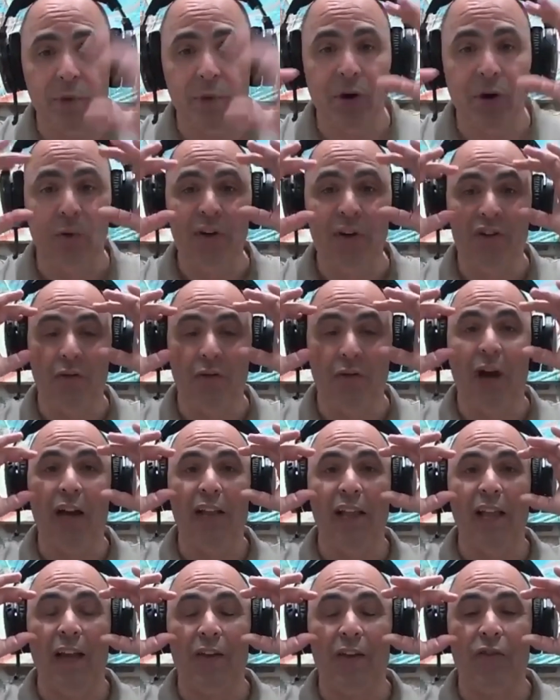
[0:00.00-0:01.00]
We're going to
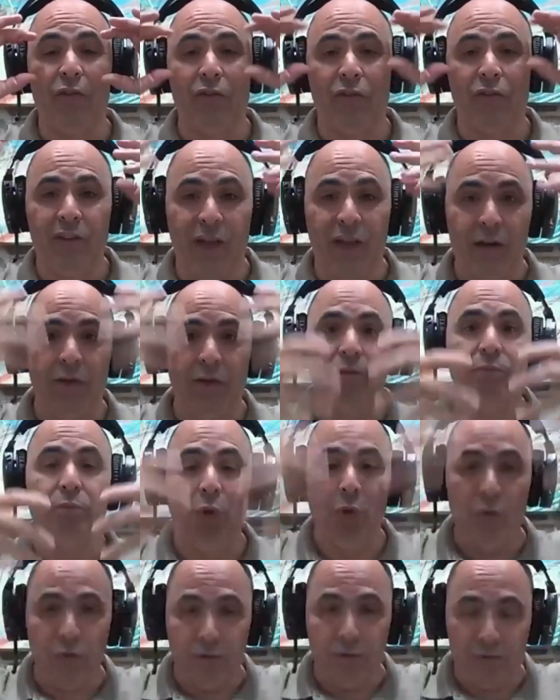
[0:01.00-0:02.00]
eyeglasses that'll
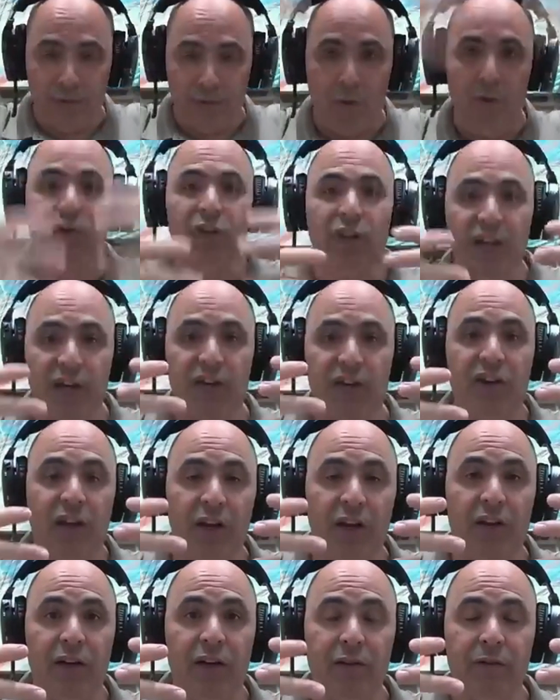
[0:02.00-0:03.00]
both overlay
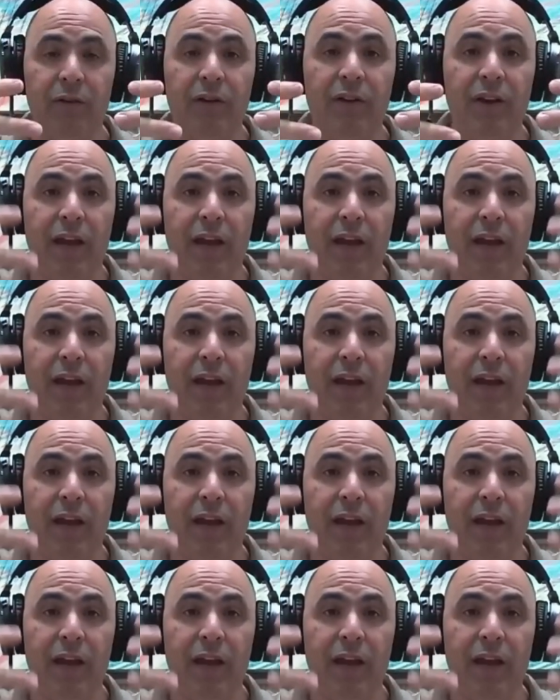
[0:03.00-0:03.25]
data